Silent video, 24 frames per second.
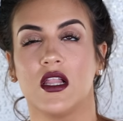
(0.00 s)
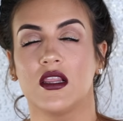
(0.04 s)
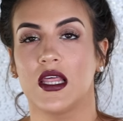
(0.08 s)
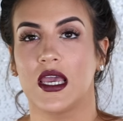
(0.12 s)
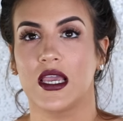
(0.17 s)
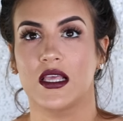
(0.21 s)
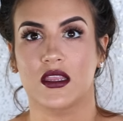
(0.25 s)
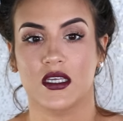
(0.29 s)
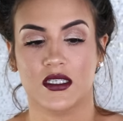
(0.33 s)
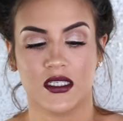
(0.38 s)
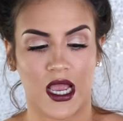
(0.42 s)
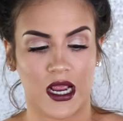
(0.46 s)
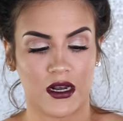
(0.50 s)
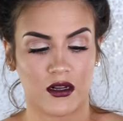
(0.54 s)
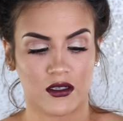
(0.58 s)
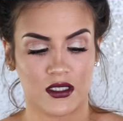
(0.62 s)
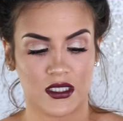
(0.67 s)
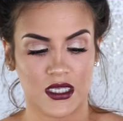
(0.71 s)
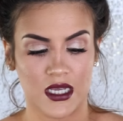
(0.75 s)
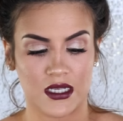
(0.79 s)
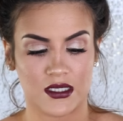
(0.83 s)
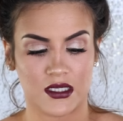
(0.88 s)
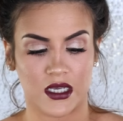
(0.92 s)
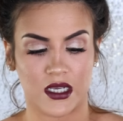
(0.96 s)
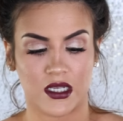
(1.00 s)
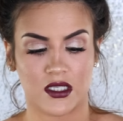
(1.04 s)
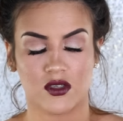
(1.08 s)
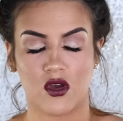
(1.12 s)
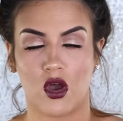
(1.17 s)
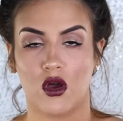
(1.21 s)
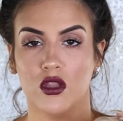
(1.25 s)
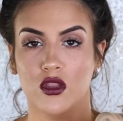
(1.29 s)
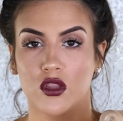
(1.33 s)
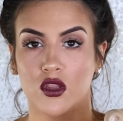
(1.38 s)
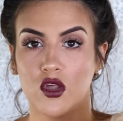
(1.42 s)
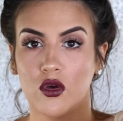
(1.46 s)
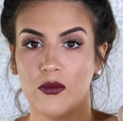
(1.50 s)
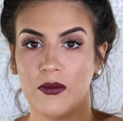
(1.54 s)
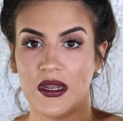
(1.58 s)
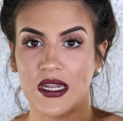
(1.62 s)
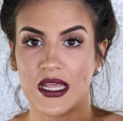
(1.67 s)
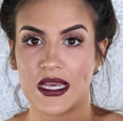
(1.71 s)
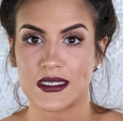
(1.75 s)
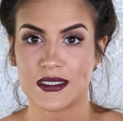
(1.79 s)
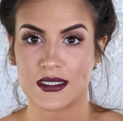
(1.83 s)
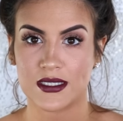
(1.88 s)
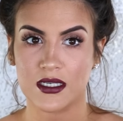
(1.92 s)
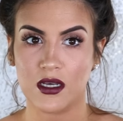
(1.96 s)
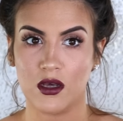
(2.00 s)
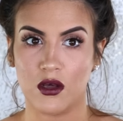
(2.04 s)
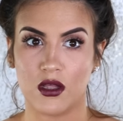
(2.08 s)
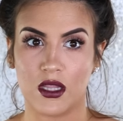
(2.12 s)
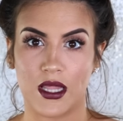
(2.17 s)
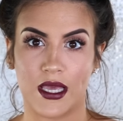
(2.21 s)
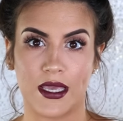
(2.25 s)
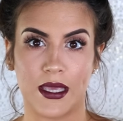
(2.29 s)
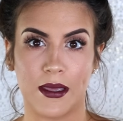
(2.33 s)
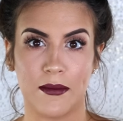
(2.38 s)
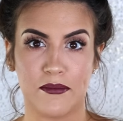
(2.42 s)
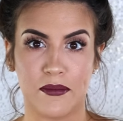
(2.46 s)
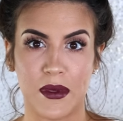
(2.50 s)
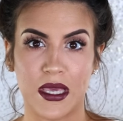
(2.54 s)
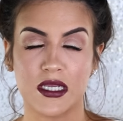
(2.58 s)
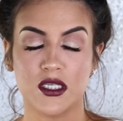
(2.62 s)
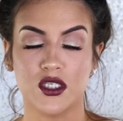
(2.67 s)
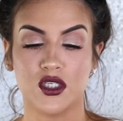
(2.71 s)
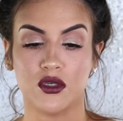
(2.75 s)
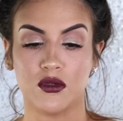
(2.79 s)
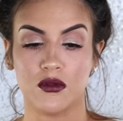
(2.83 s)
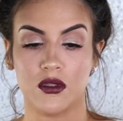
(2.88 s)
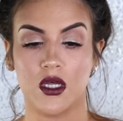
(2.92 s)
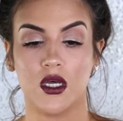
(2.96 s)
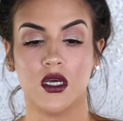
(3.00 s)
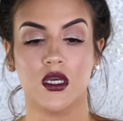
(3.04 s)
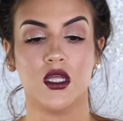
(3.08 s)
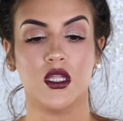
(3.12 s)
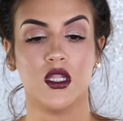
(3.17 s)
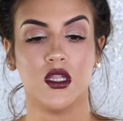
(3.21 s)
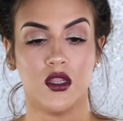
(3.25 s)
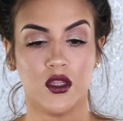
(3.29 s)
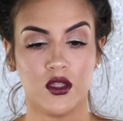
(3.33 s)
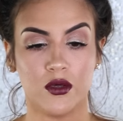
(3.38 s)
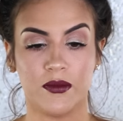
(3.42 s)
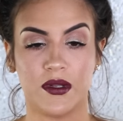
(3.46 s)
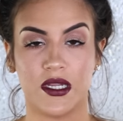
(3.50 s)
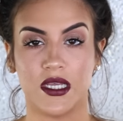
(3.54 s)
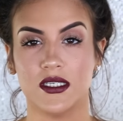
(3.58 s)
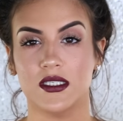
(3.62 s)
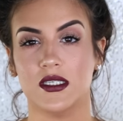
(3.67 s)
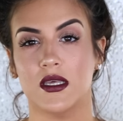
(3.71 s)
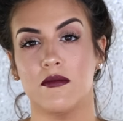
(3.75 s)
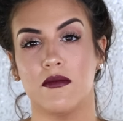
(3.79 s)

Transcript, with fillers: like the title says, like it's called Luminous Silk. Like it makes you look luminous.